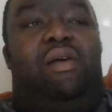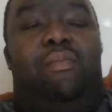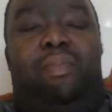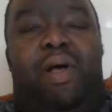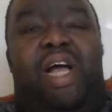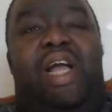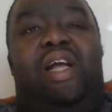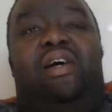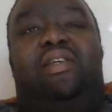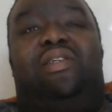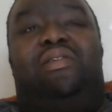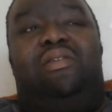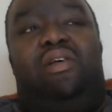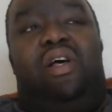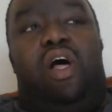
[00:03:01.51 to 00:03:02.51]
combating
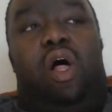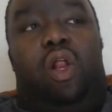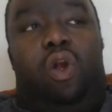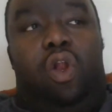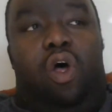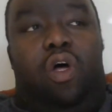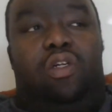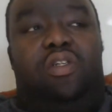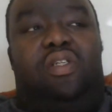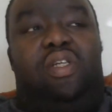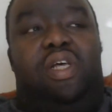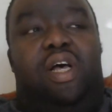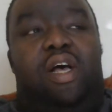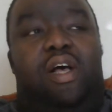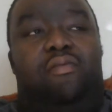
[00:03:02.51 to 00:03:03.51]
us a lot.
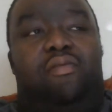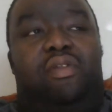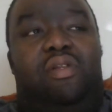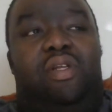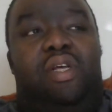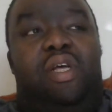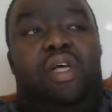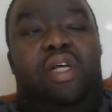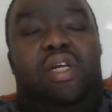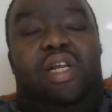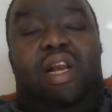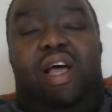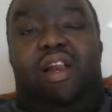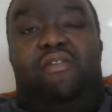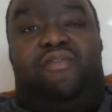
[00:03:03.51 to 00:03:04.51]
They
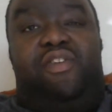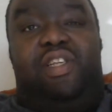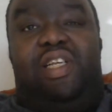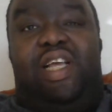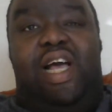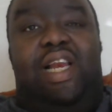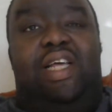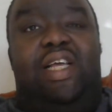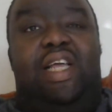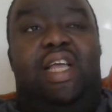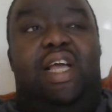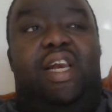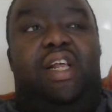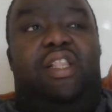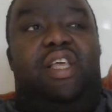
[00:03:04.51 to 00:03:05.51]
like the
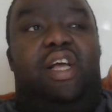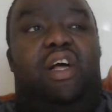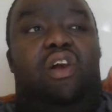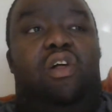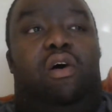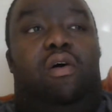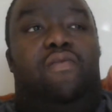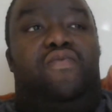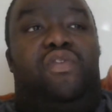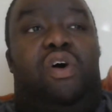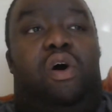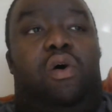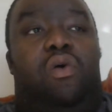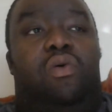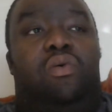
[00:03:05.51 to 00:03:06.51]
physicality. And I think a lot of the
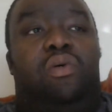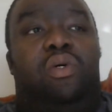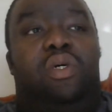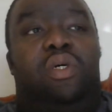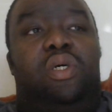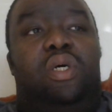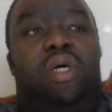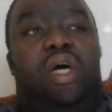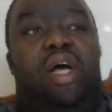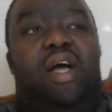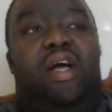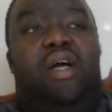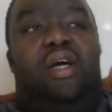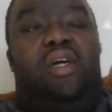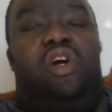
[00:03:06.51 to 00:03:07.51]
whole
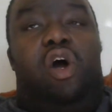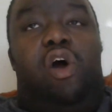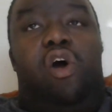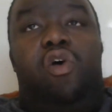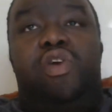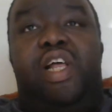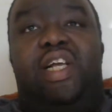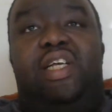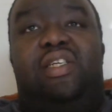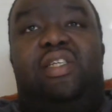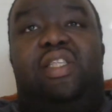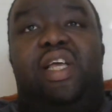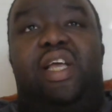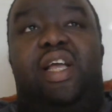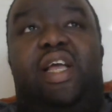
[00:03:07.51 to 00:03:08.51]
cojones
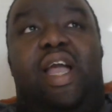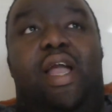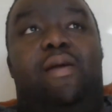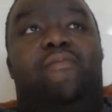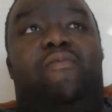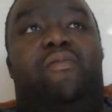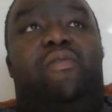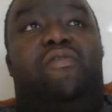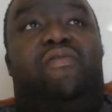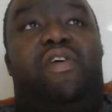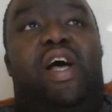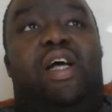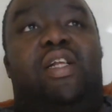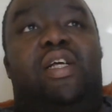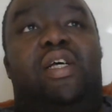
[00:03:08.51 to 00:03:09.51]
thing came from the
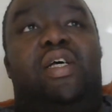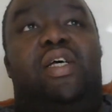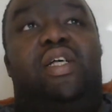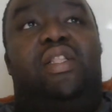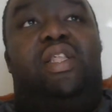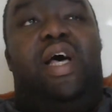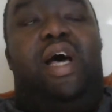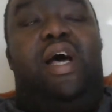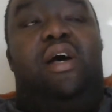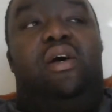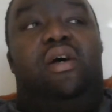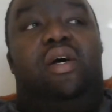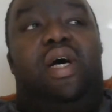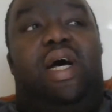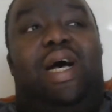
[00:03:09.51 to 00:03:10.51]
fact that
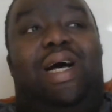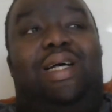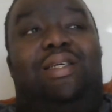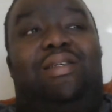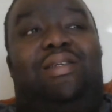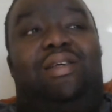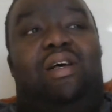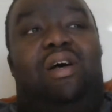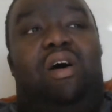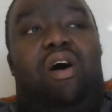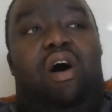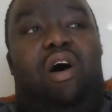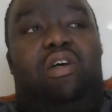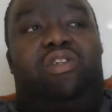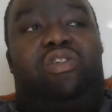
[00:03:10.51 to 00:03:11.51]
as
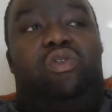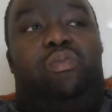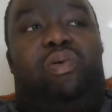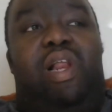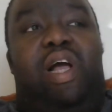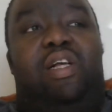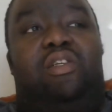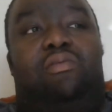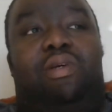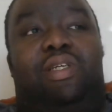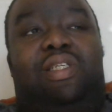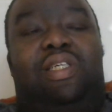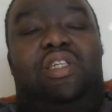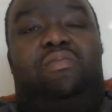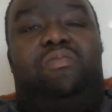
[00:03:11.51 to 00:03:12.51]
Arsenal players, we're
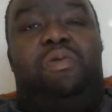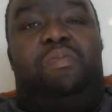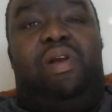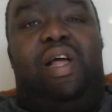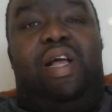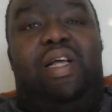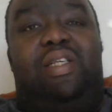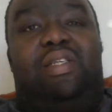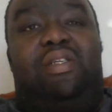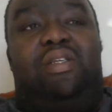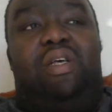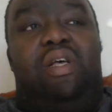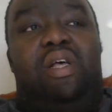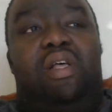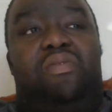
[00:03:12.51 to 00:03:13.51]
seen to be players
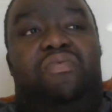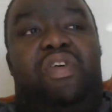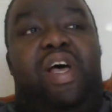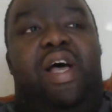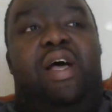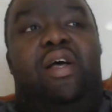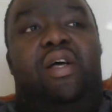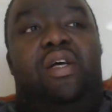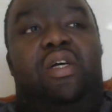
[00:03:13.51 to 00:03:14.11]
that